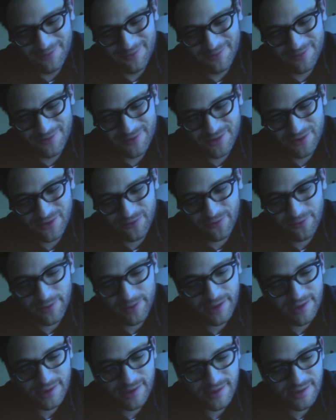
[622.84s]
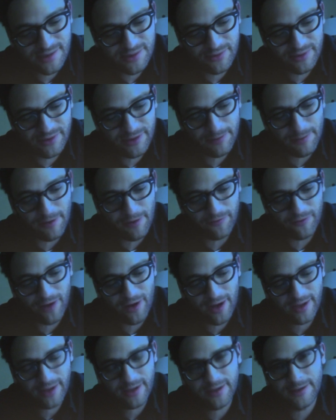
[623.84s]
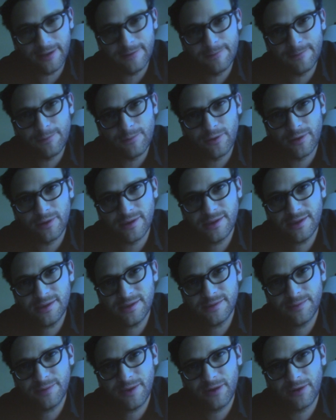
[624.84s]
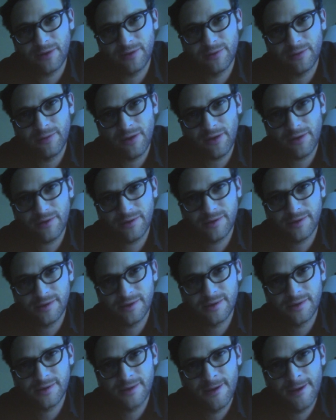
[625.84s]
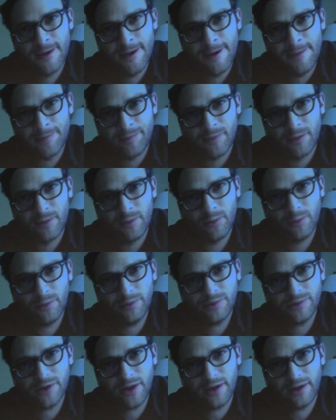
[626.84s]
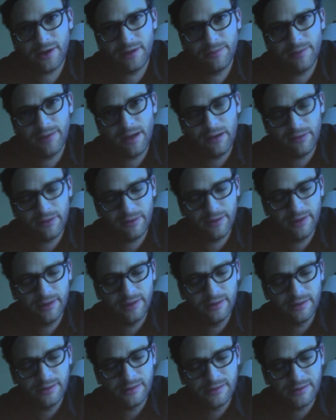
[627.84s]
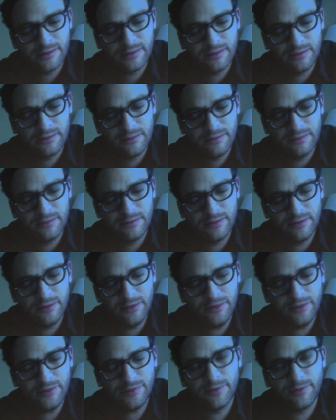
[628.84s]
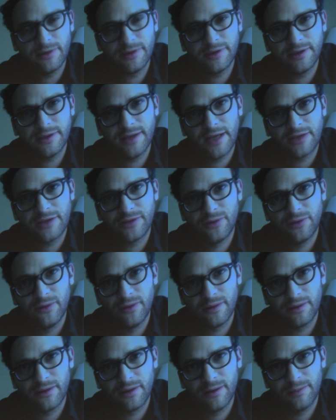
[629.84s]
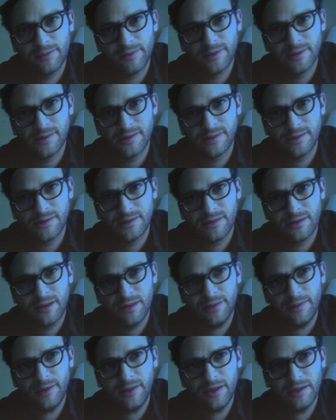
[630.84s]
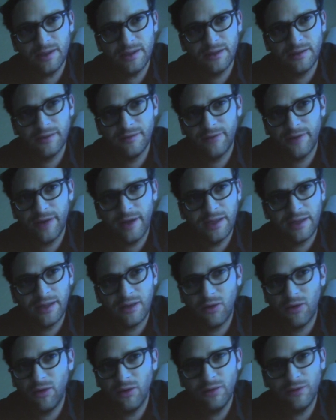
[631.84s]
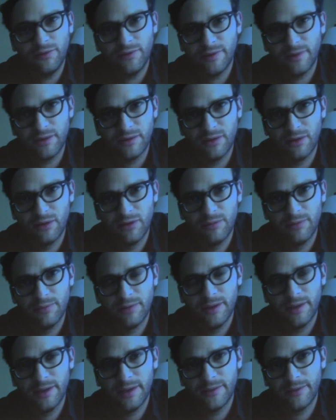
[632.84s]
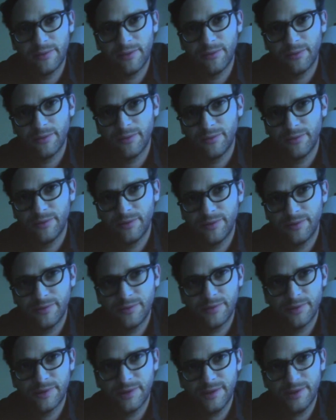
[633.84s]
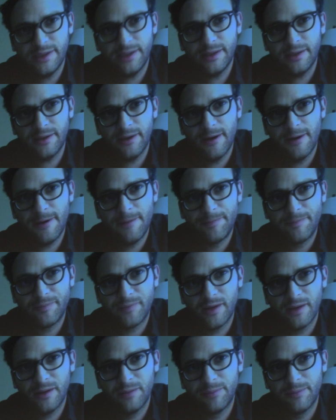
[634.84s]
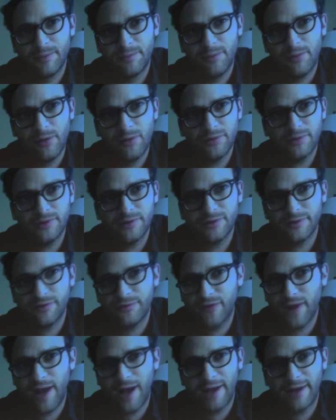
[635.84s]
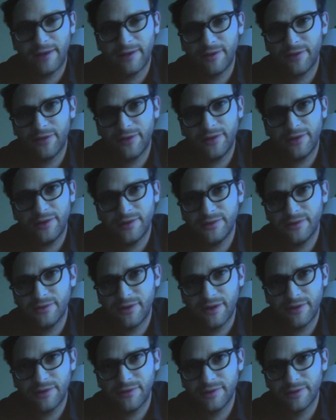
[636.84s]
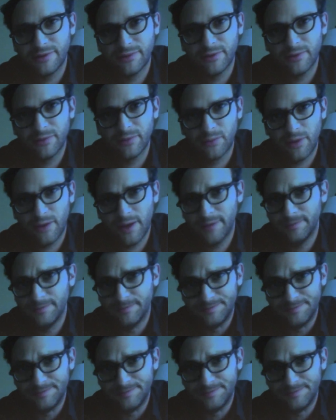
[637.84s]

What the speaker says: So for me, this isn't really about fracking anymore. This is about our democracies. I mean, what we're talking about is huge multinational oil companies coming in and invading all over the globe. And what we're seeing a proposal to frack in 32 countries worldwide.